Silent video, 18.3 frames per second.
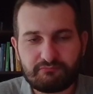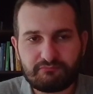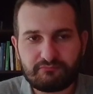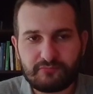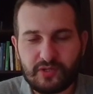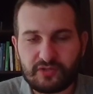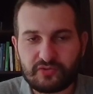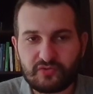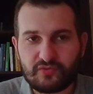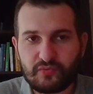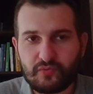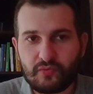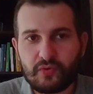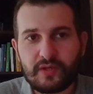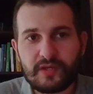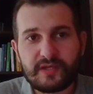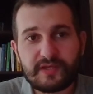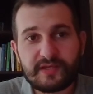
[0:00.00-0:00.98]
to
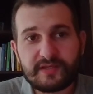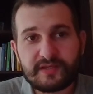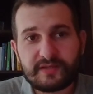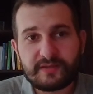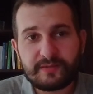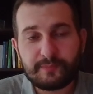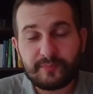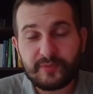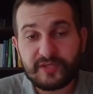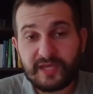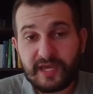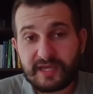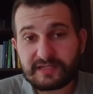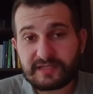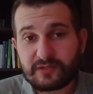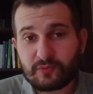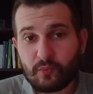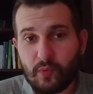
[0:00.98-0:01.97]
b8
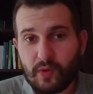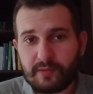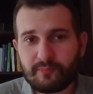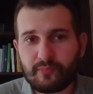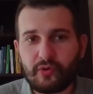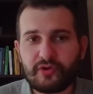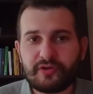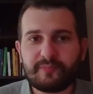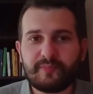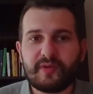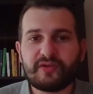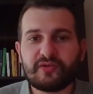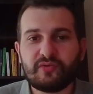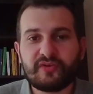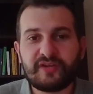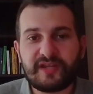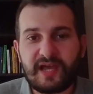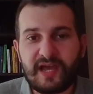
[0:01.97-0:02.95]
at one point, but on
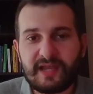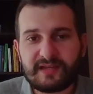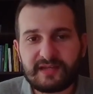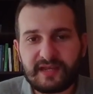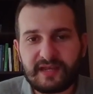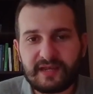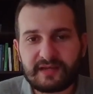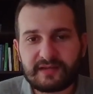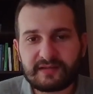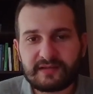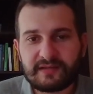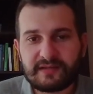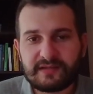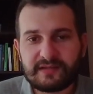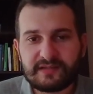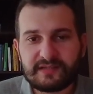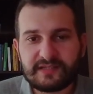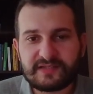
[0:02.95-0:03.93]
the other hand,
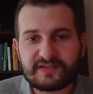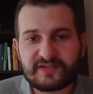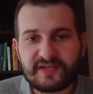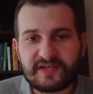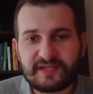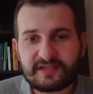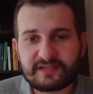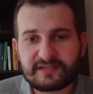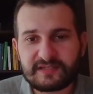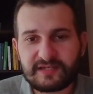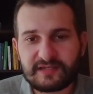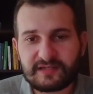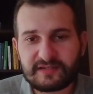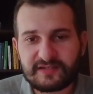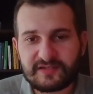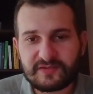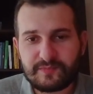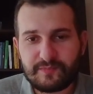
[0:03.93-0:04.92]
it's hitting
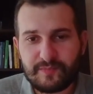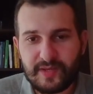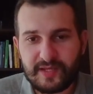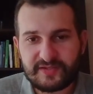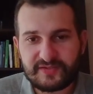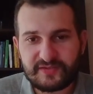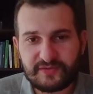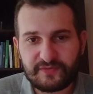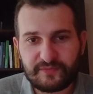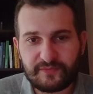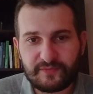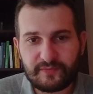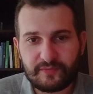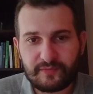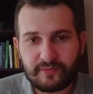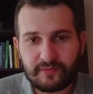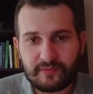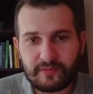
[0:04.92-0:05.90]
this massive
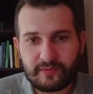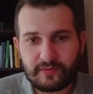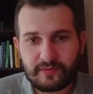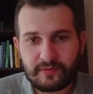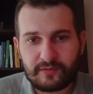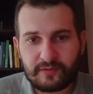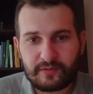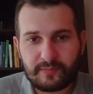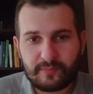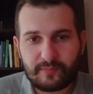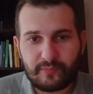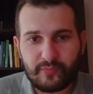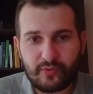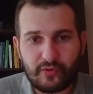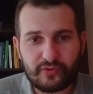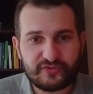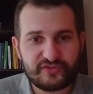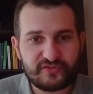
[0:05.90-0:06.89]

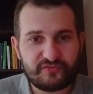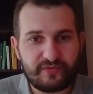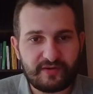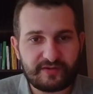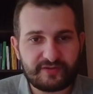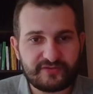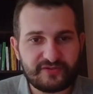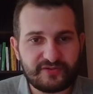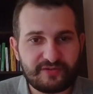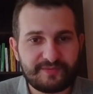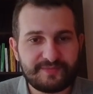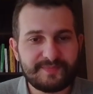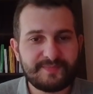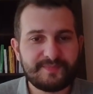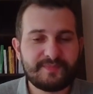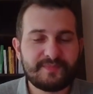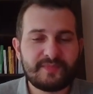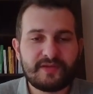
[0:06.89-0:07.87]
pawn structure.
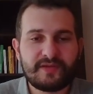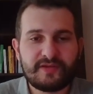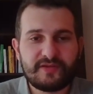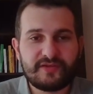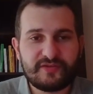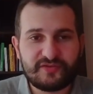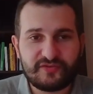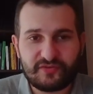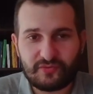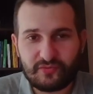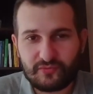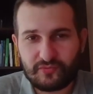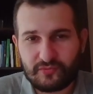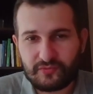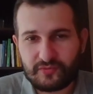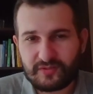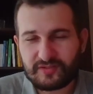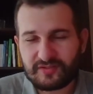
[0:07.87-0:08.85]
So
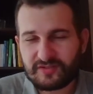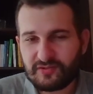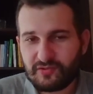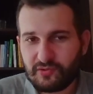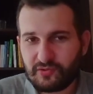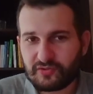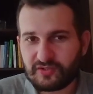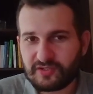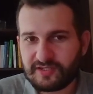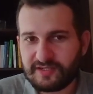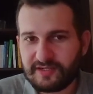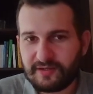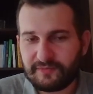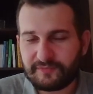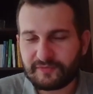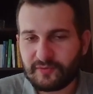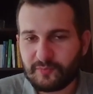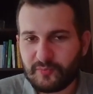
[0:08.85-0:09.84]
it's not clear
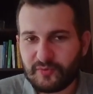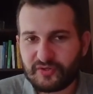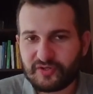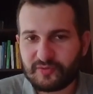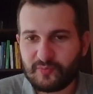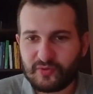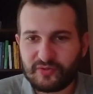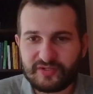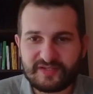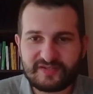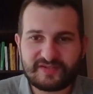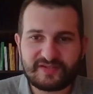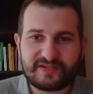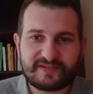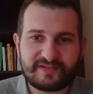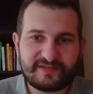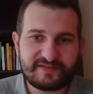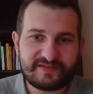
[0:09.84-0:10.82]
if the bishop on
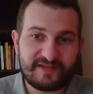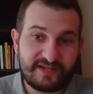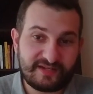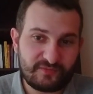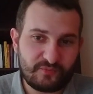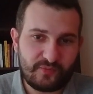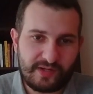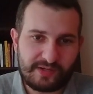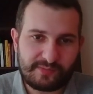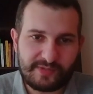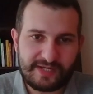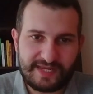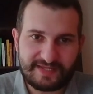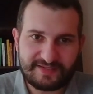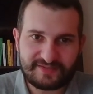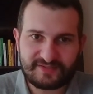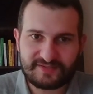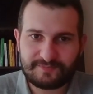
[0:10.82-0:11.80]
d6 is that well
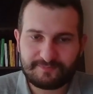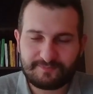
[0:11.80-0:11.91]
placed,